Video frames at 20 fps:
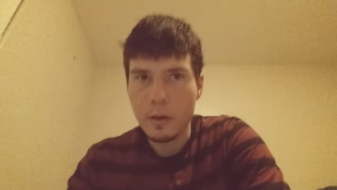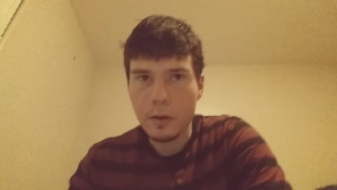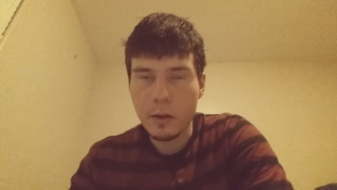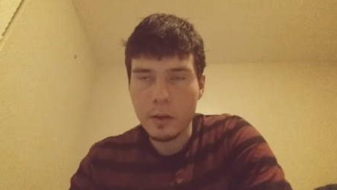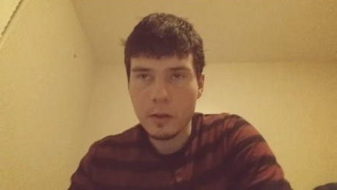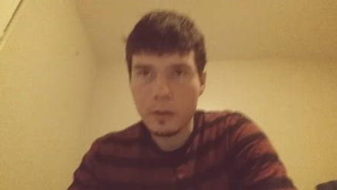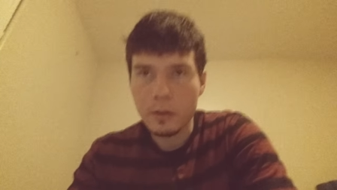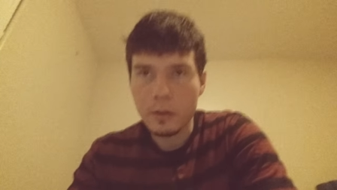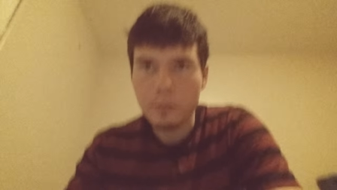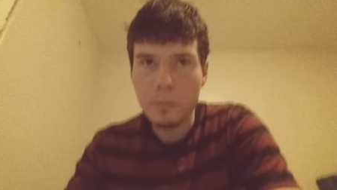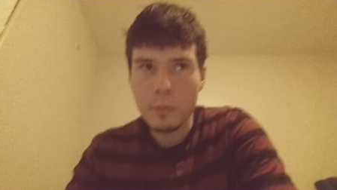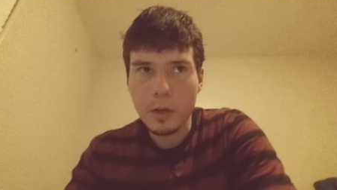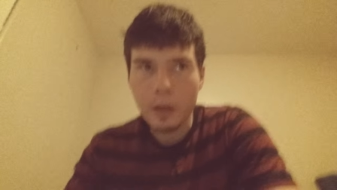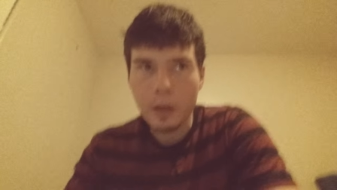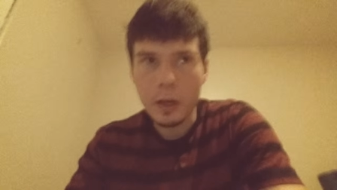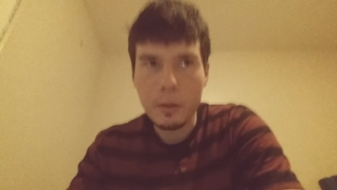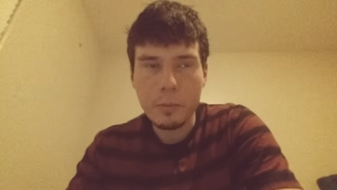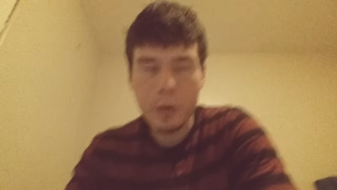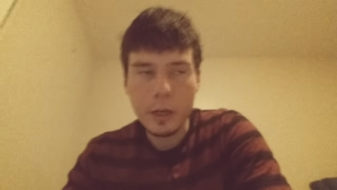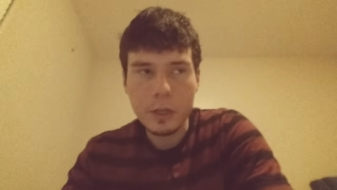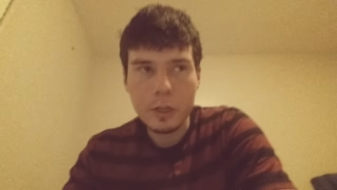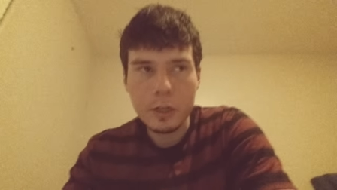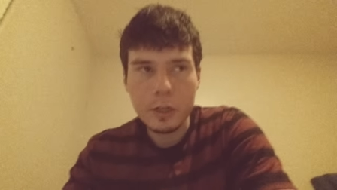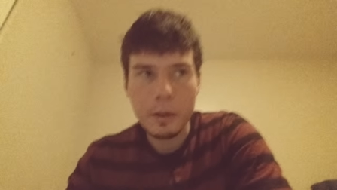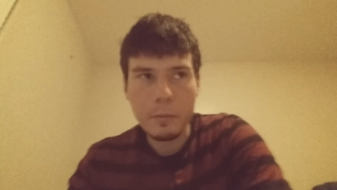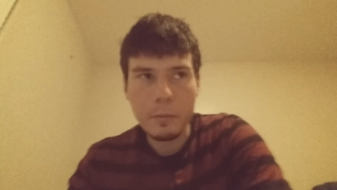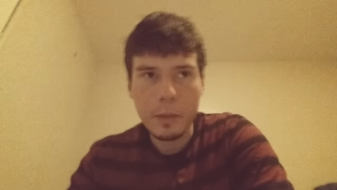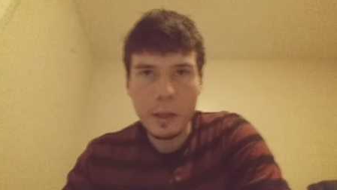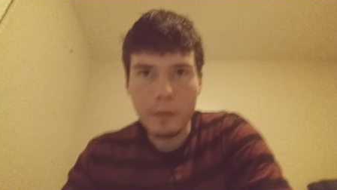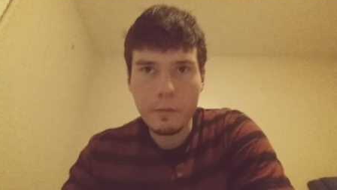Um, I'll probably try
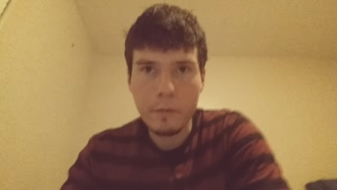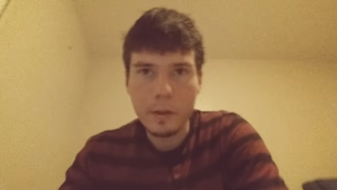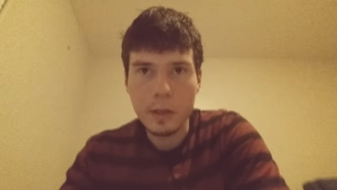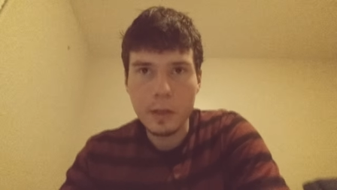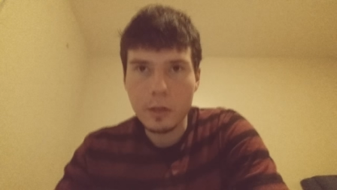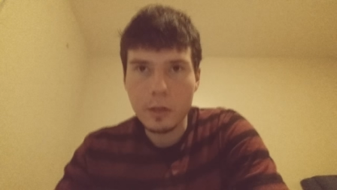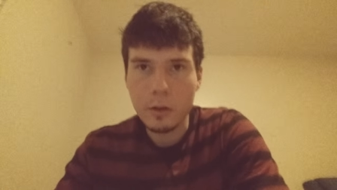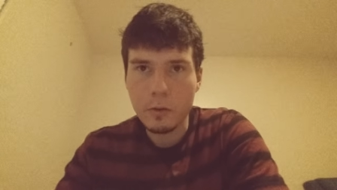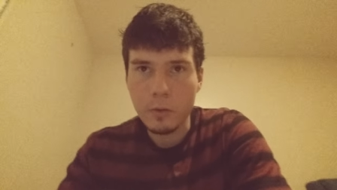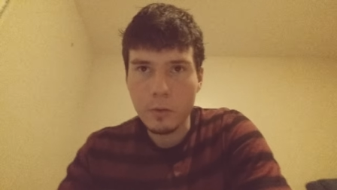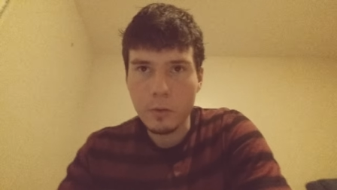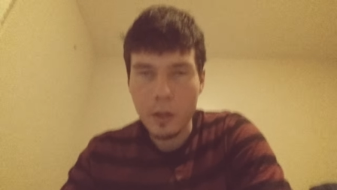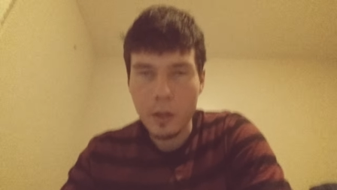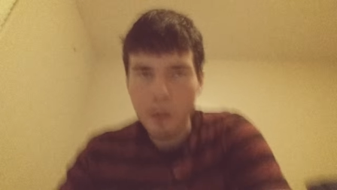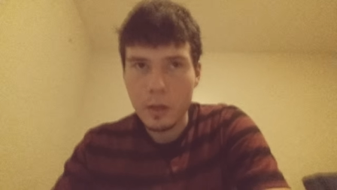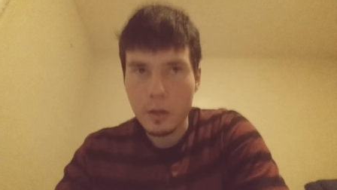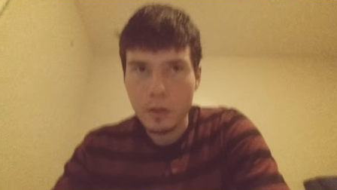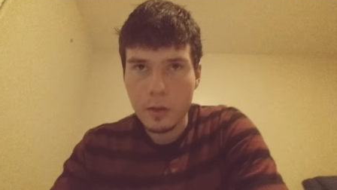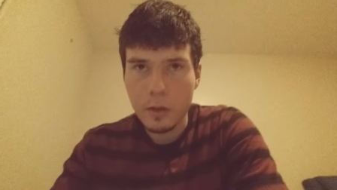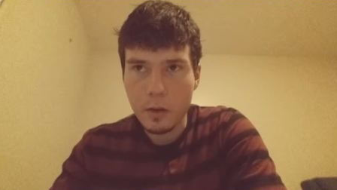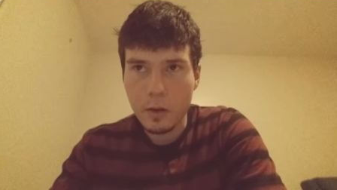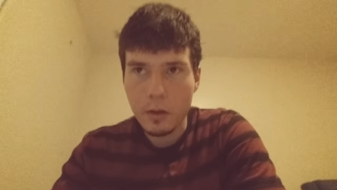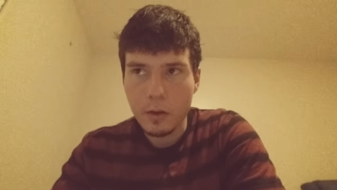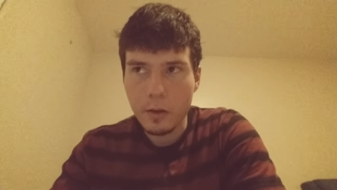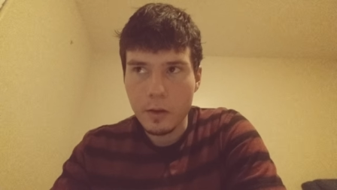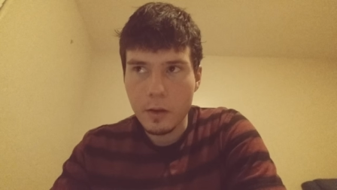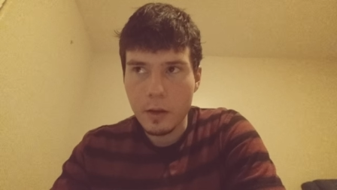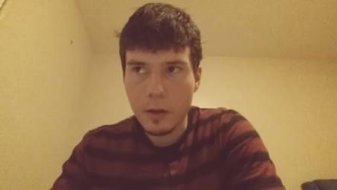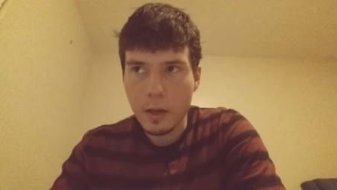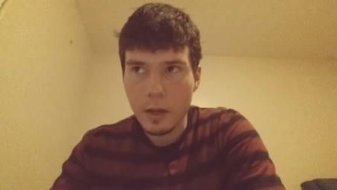to make a video
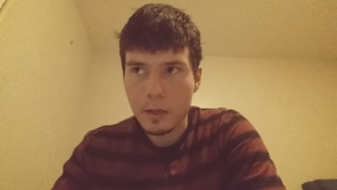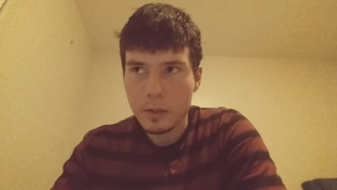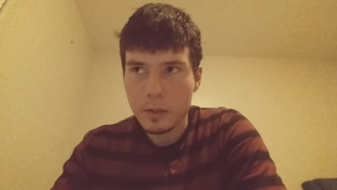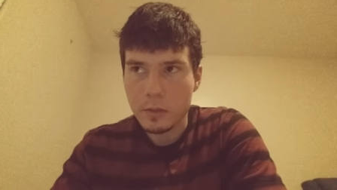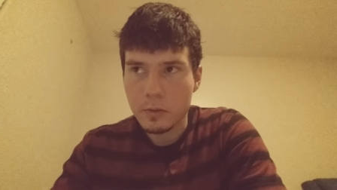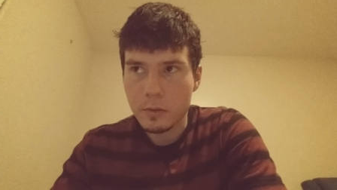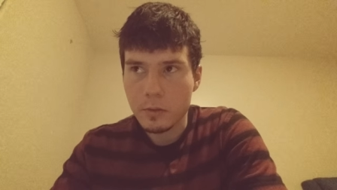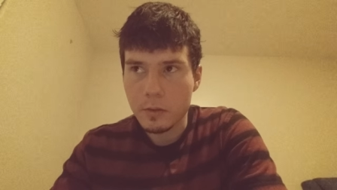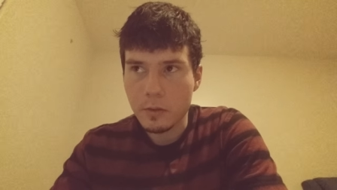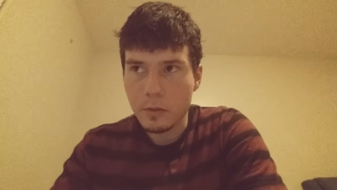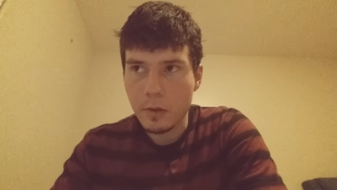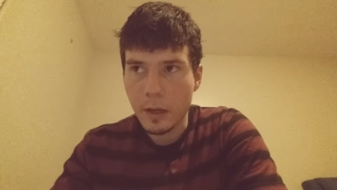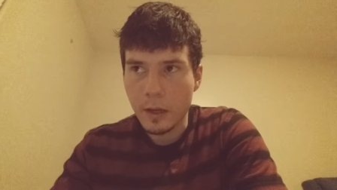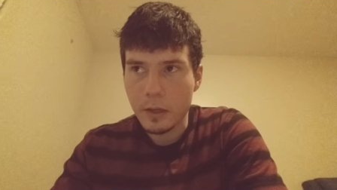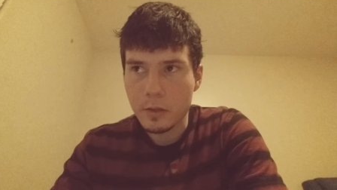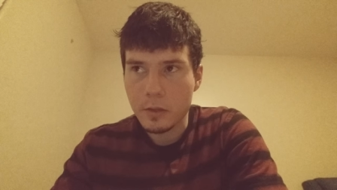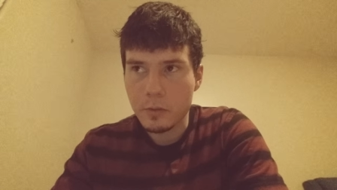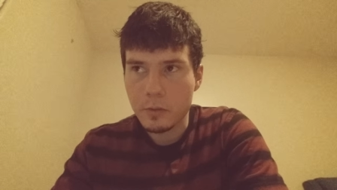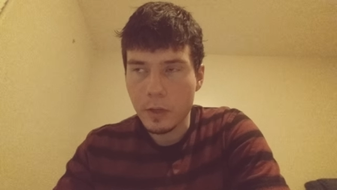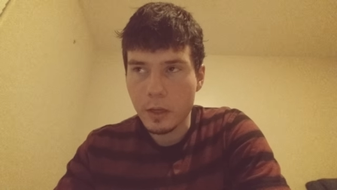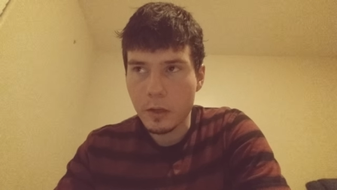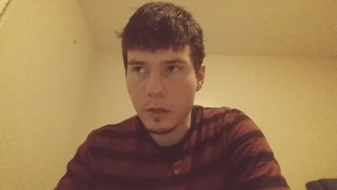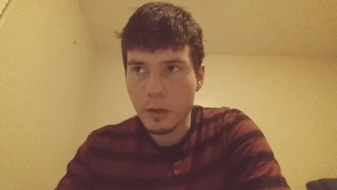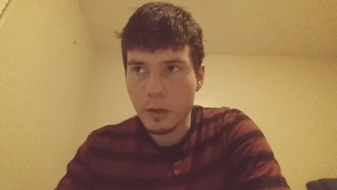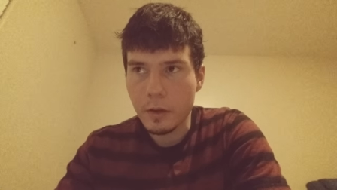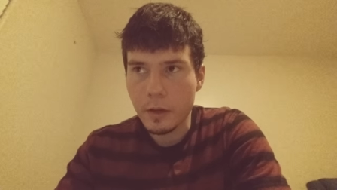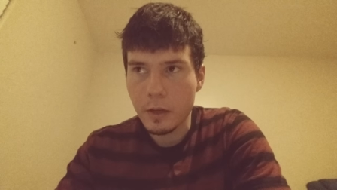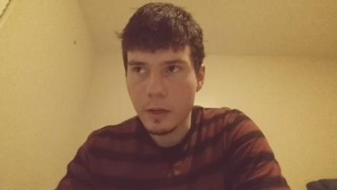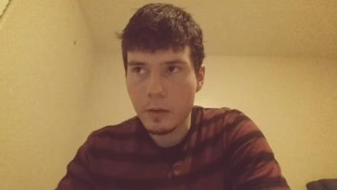next next week or the